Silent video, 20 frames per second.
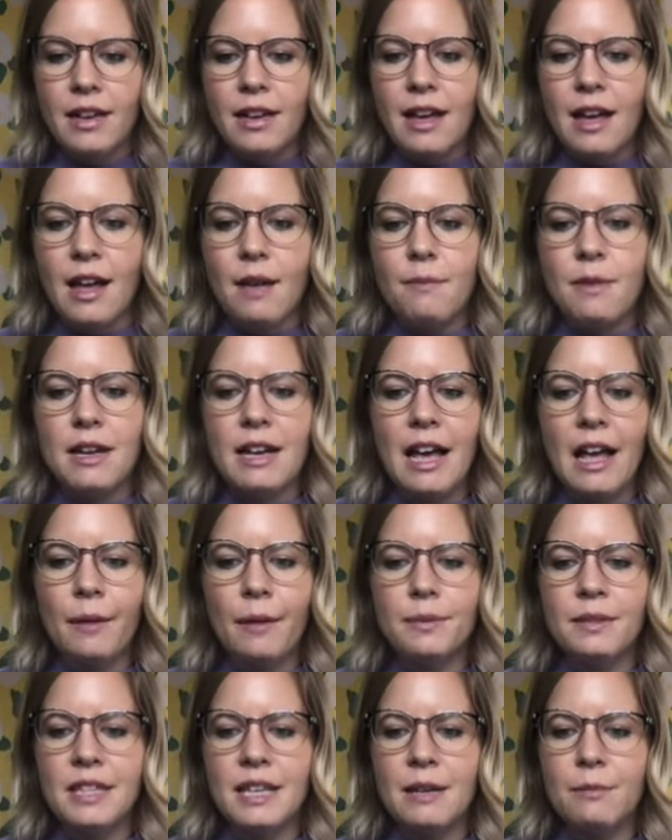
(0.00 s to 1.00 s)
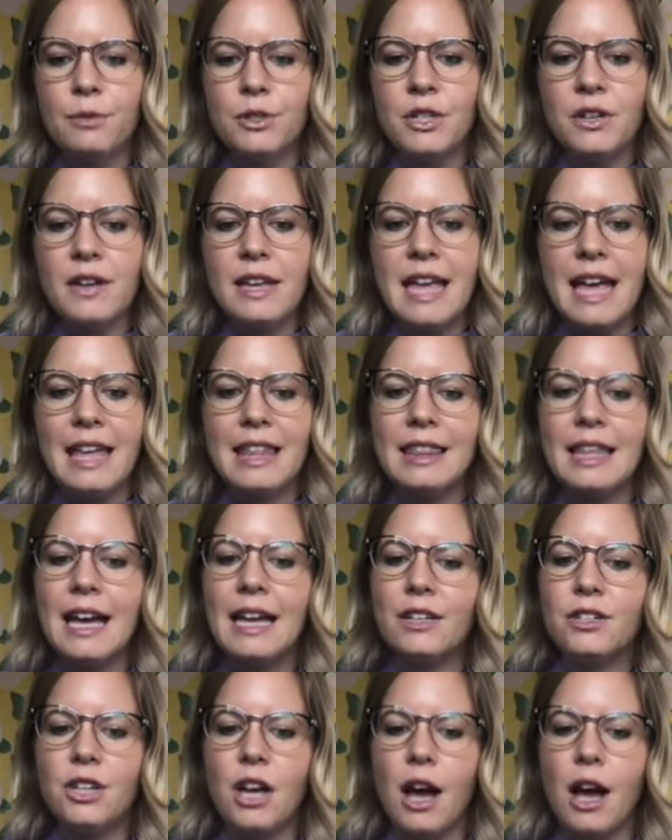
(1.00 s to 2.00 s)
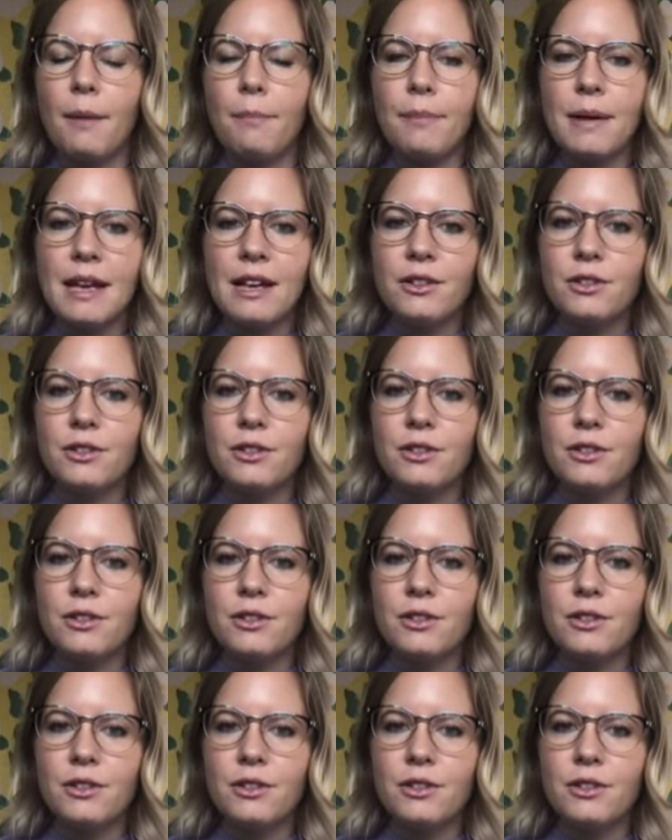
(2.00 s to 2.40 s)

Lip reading: it helps them to get that topic.